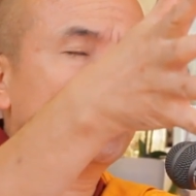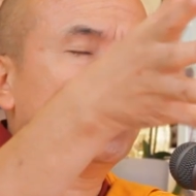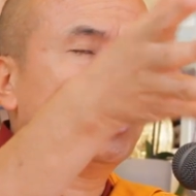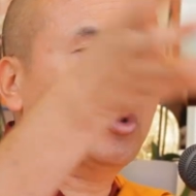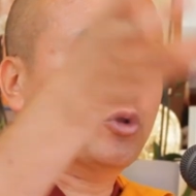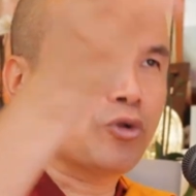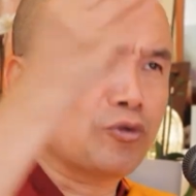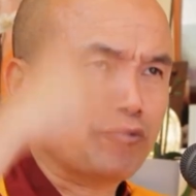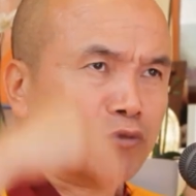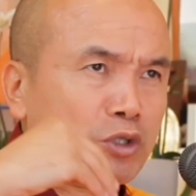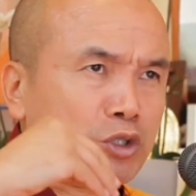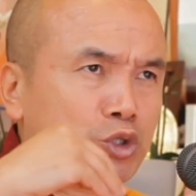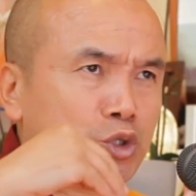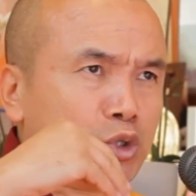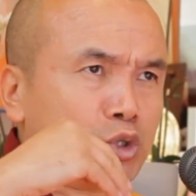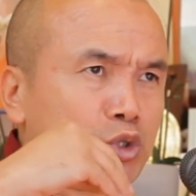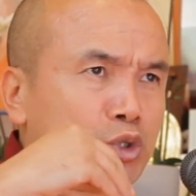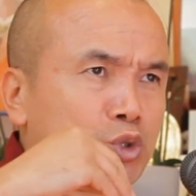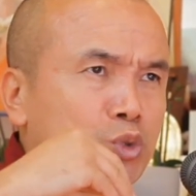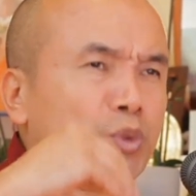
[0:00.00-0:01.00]

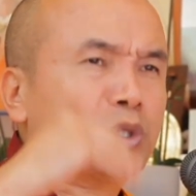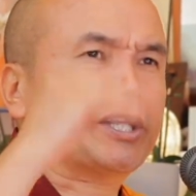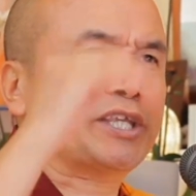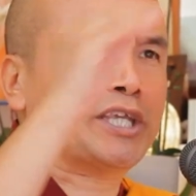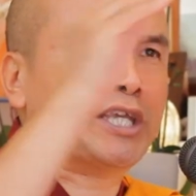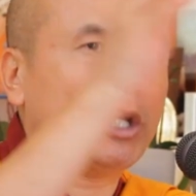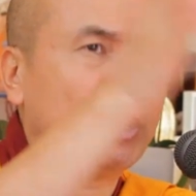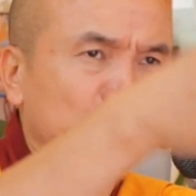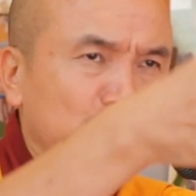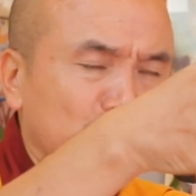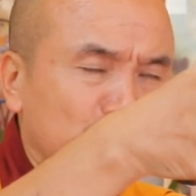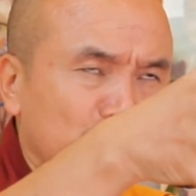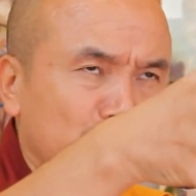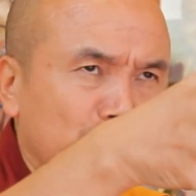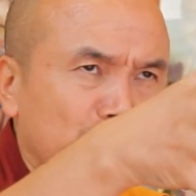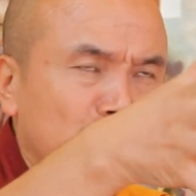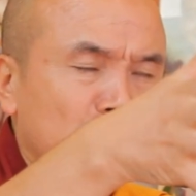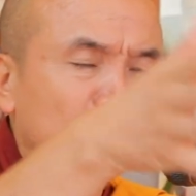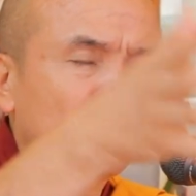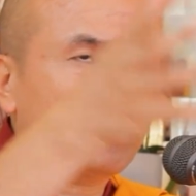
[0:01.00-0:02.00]
Non-virtues will kill you.
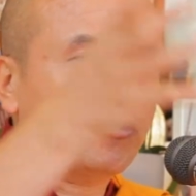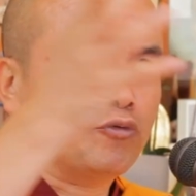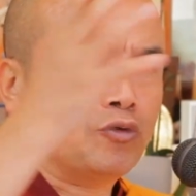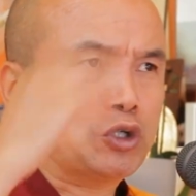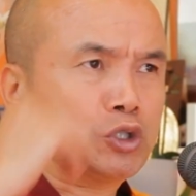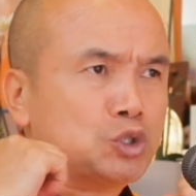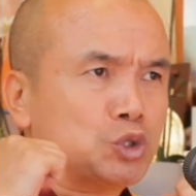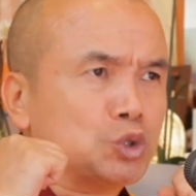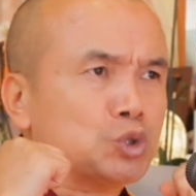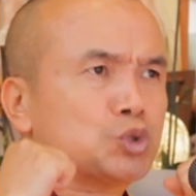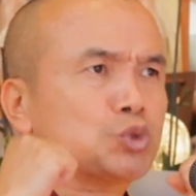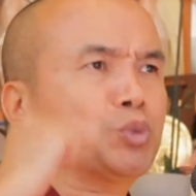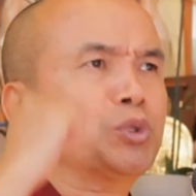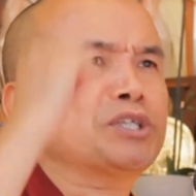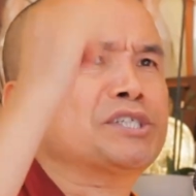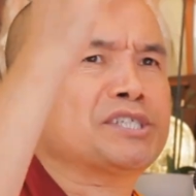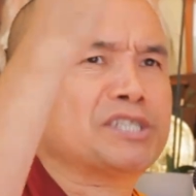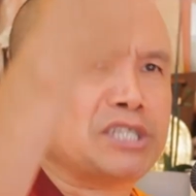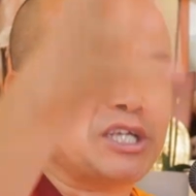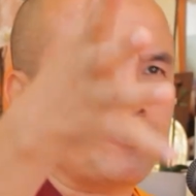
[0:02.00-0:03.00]
Virtues will
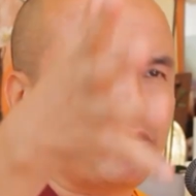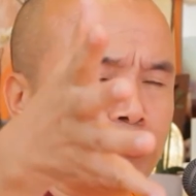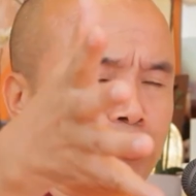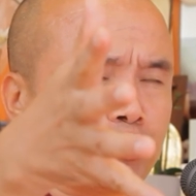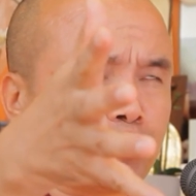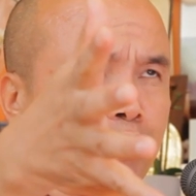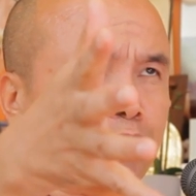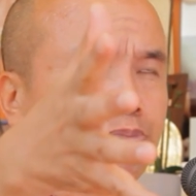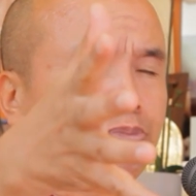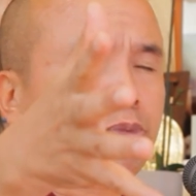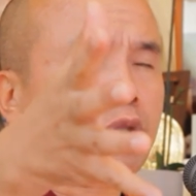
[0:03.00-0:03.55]
save you.